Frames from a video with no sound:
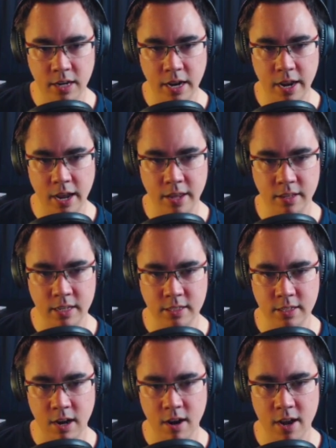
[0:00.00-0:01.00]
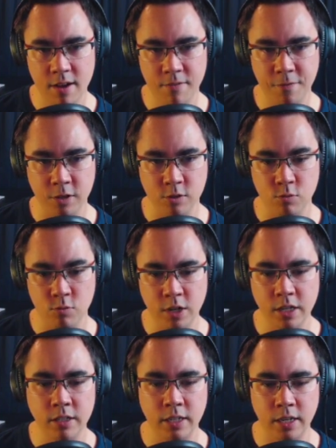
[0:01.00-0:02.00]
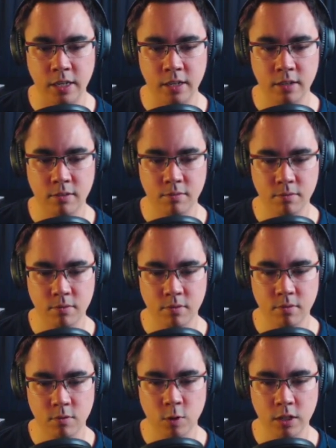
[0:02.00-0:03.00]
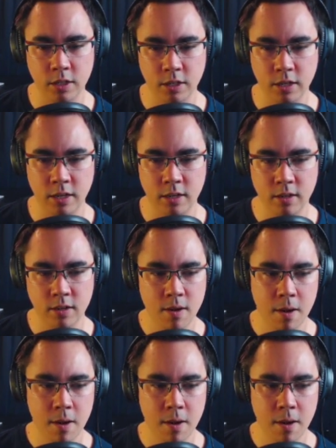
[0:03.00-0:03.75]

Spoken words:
in this area feels really, really good.